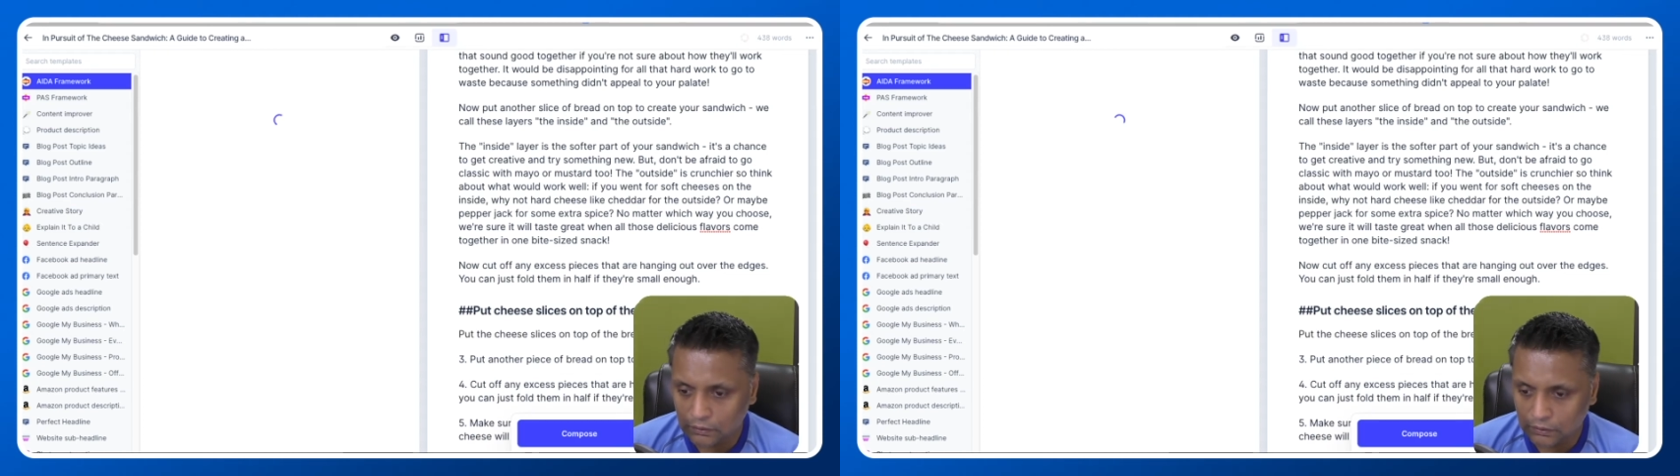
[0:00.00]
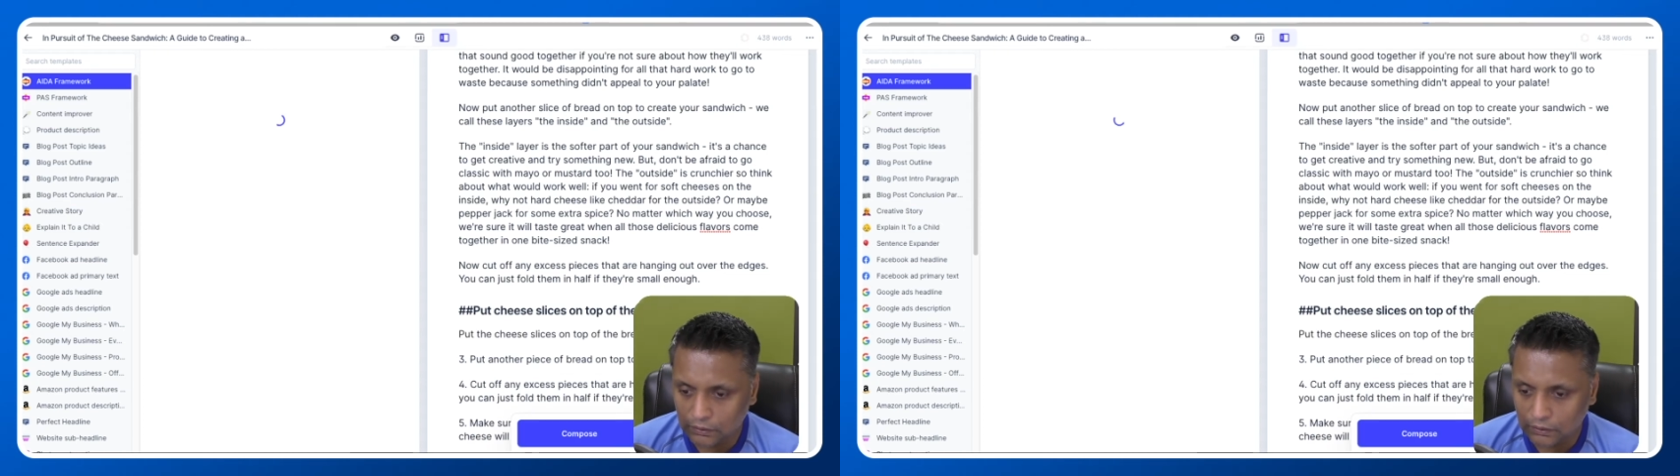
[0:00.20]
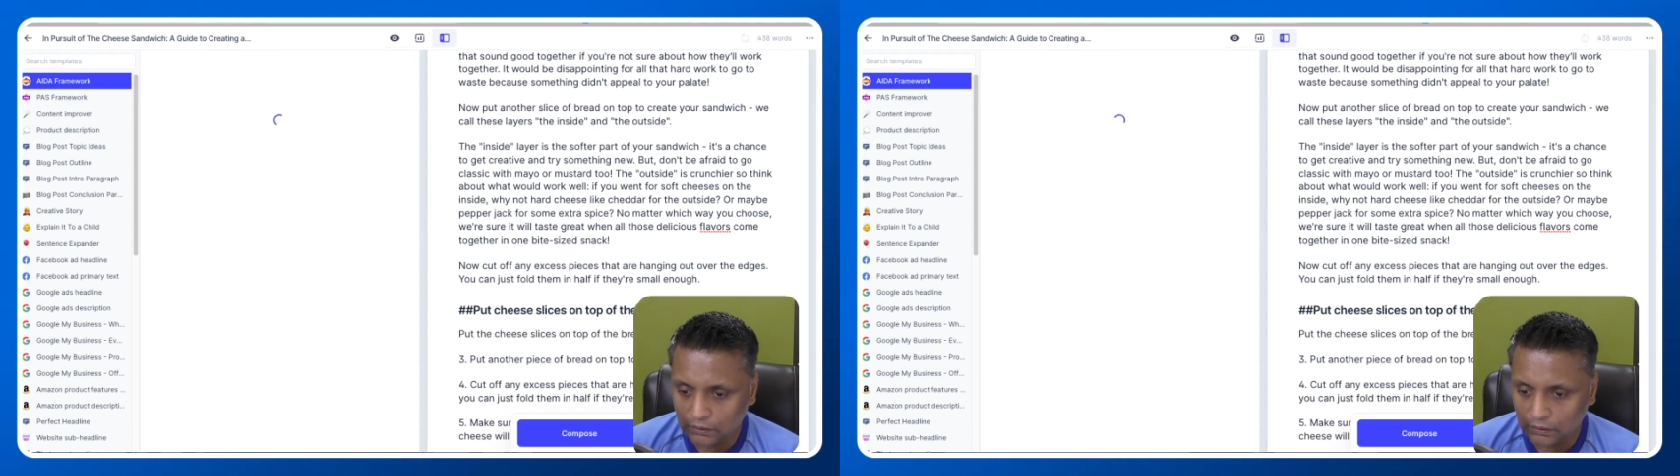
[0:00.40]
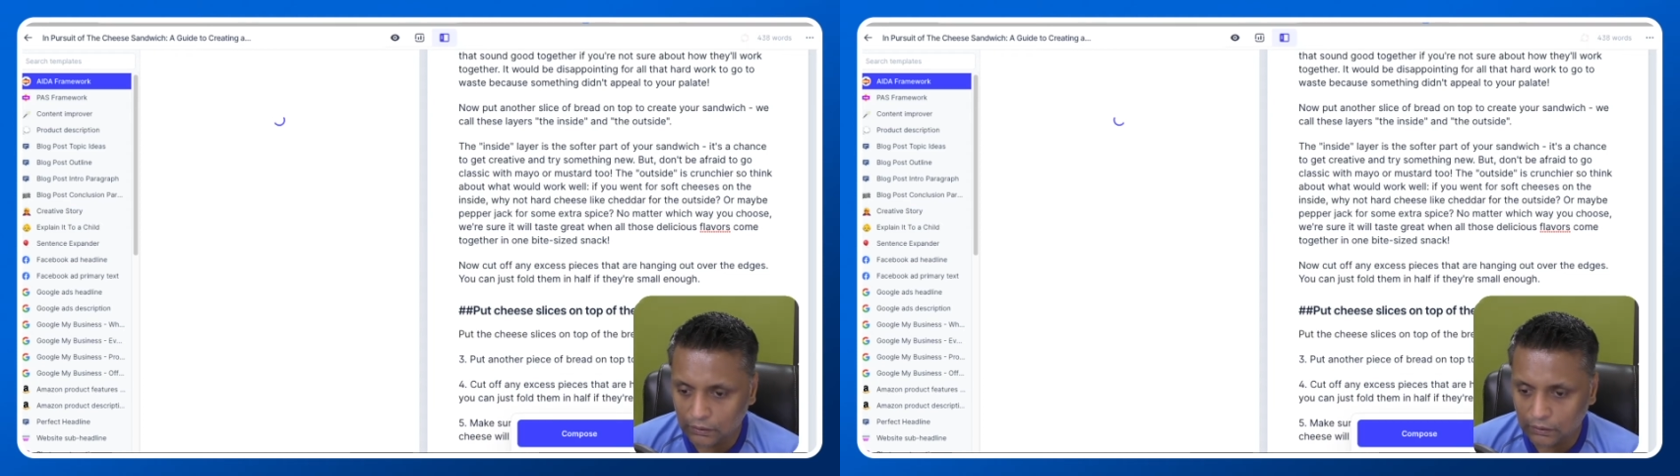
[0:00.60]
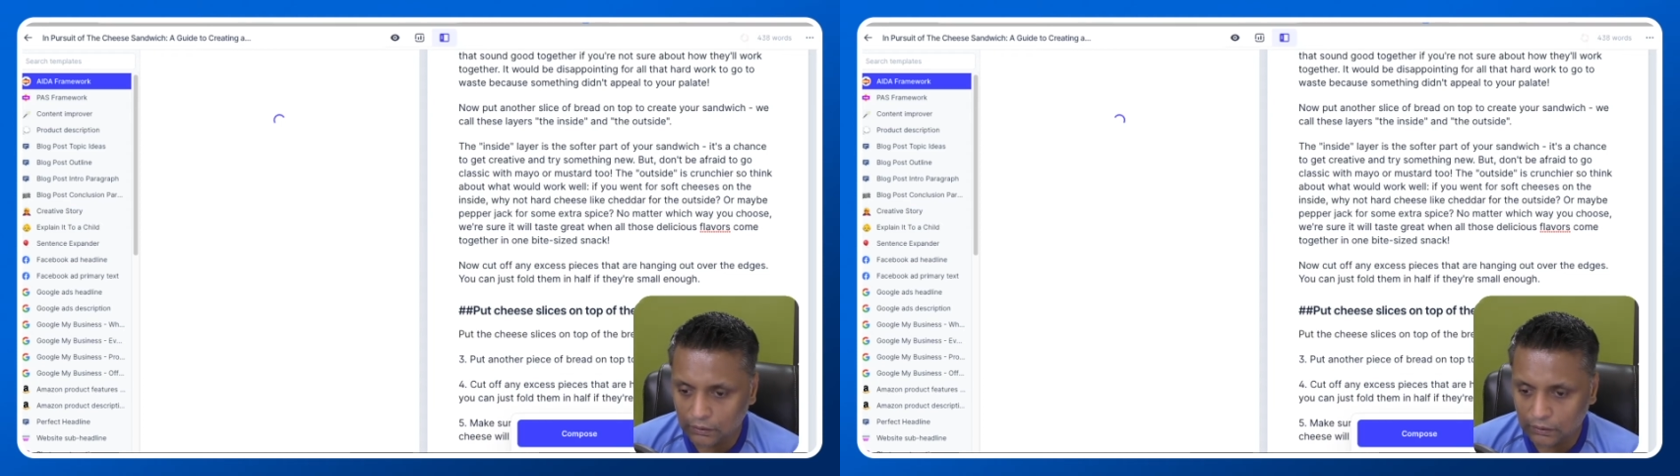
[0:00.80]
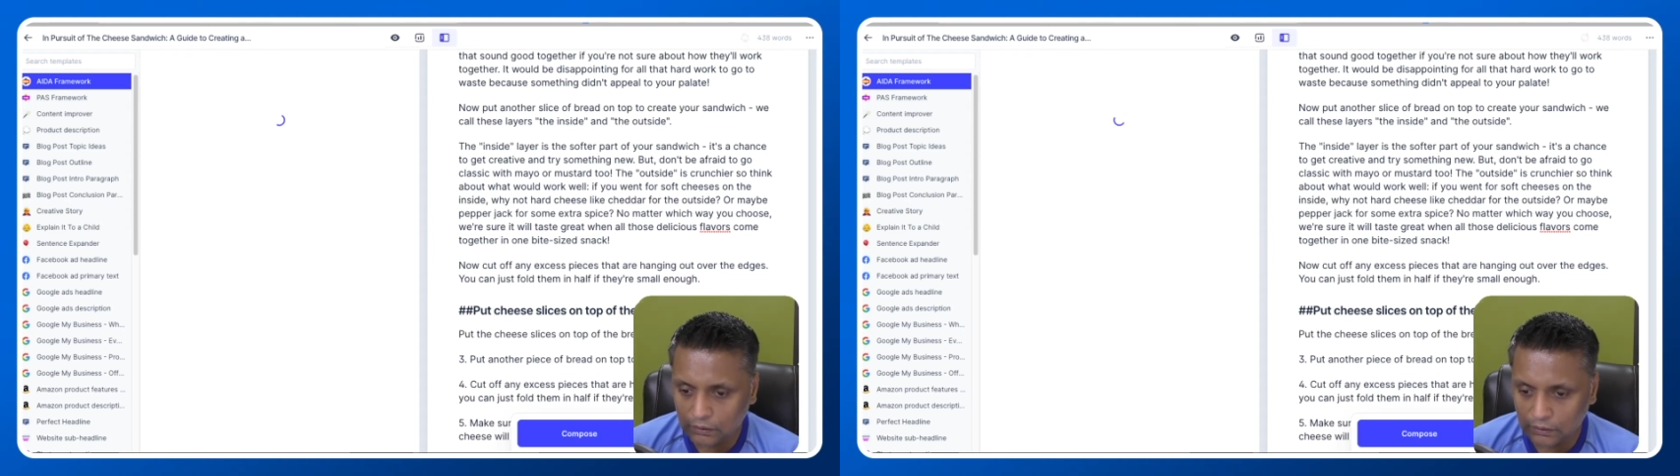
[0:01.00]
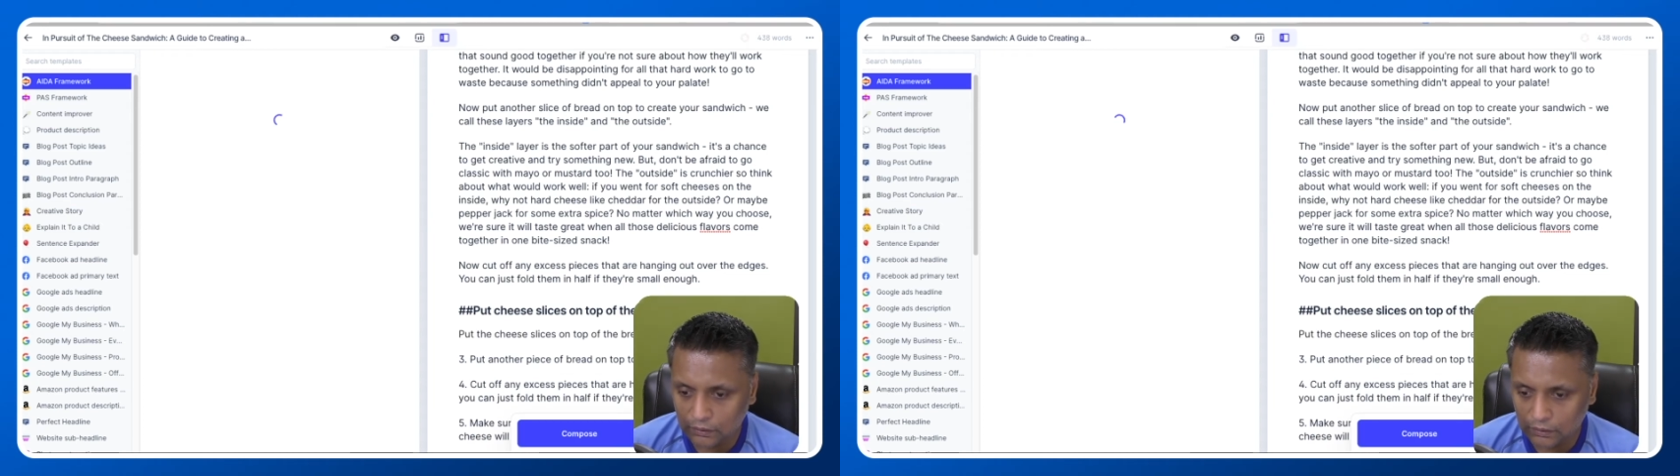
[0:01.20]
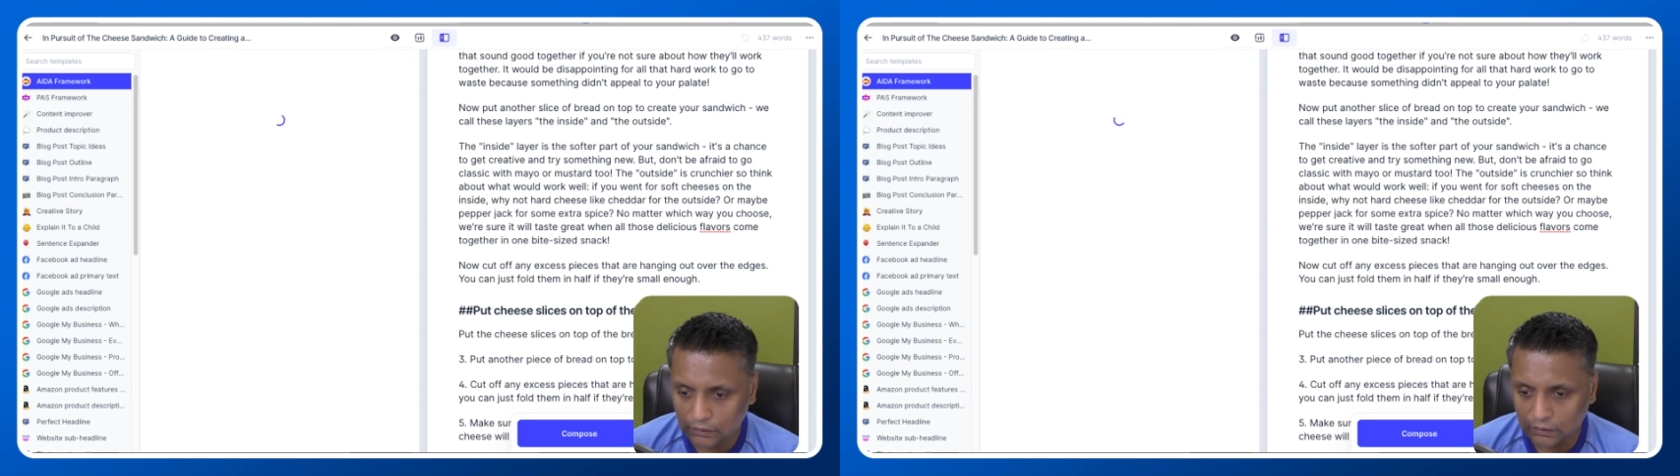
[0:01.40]
Okay,
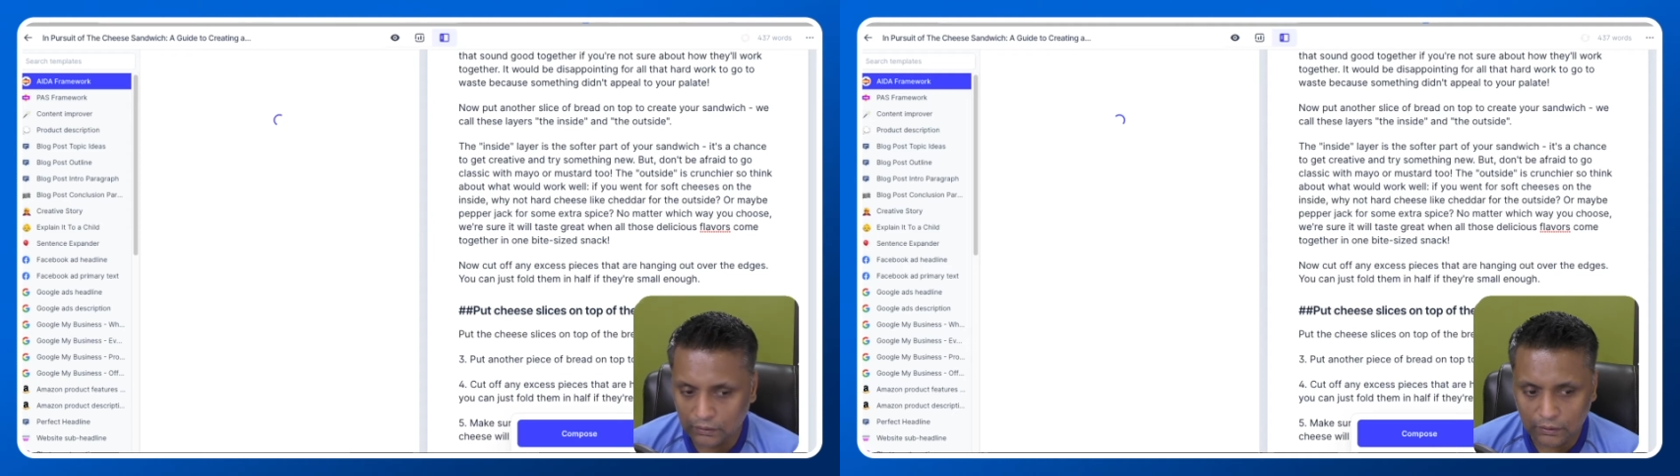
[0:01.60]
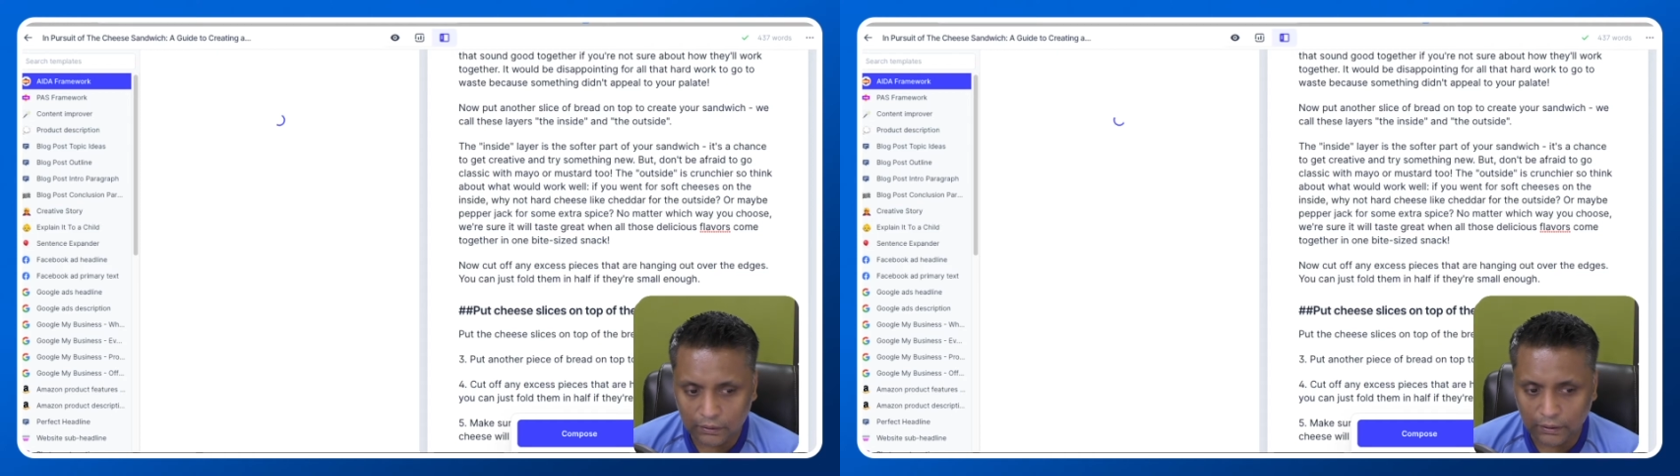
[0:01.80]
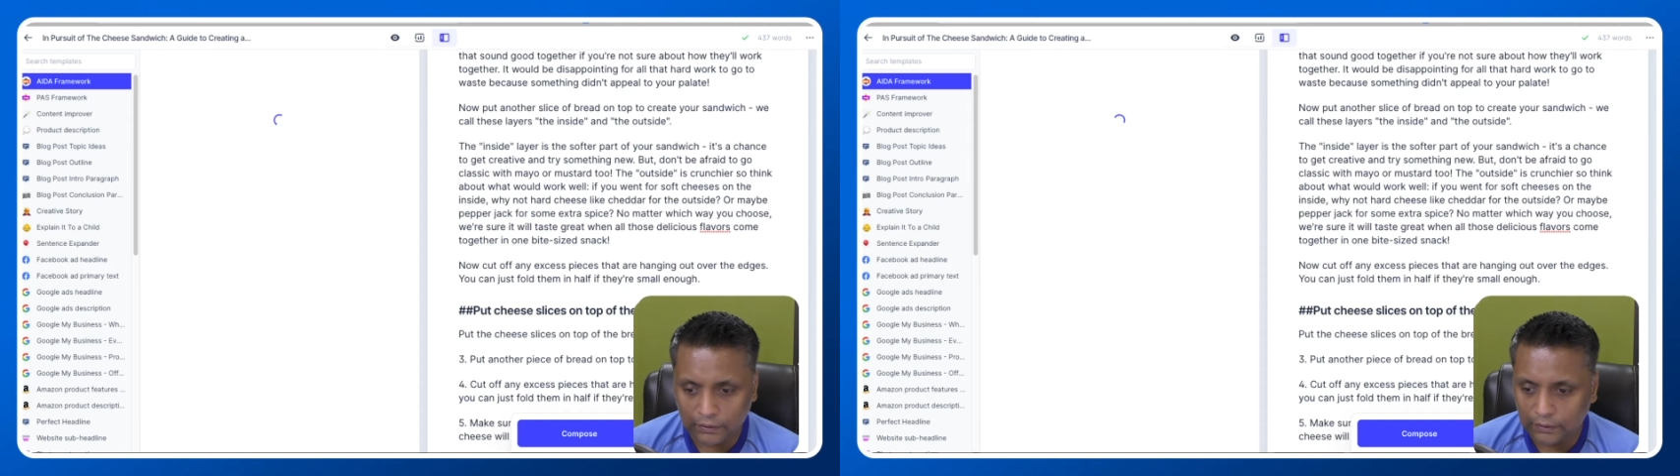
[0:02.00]
and